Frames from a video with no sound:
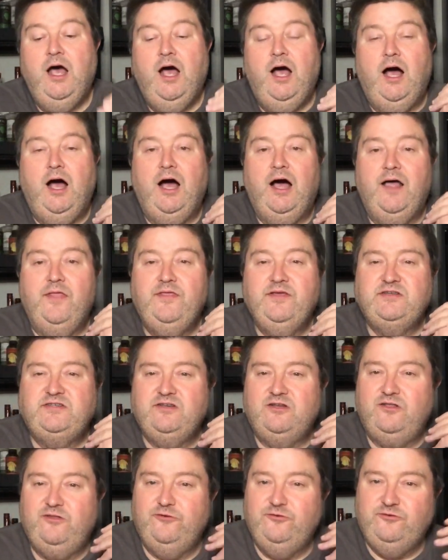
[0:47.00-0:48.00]
Uh, this
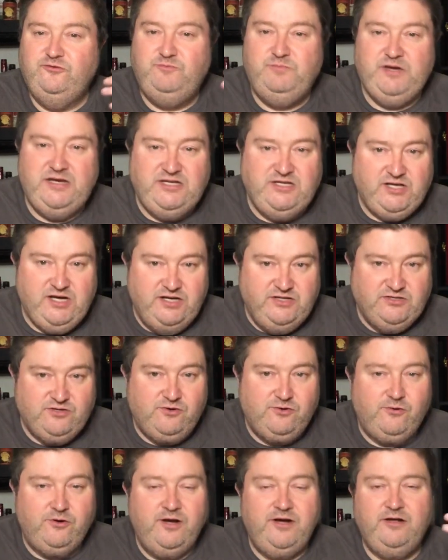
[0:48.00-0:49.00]
includes B J's
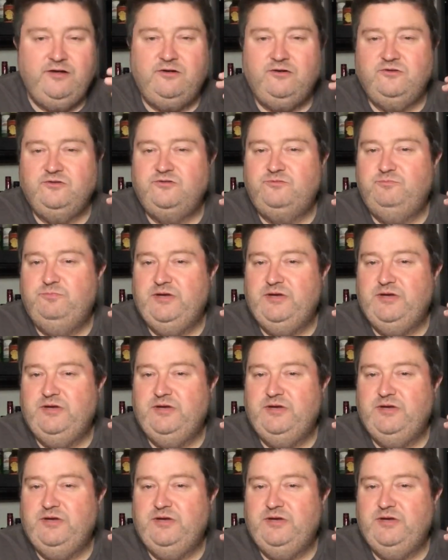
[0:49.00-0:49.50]
Grills,